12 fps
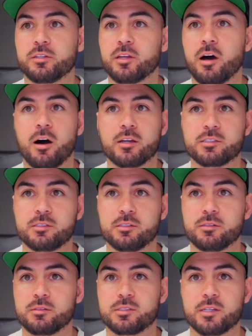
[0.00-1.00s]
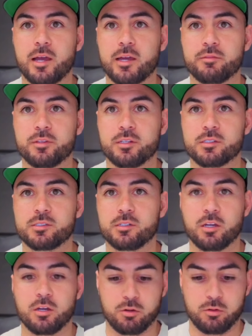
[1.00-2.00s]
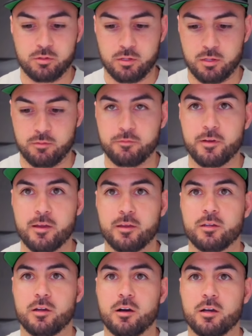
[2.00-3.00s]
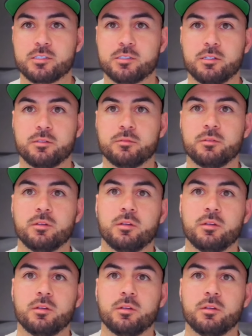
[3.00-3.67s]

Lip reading: to the Austin side of this and go and find Austin,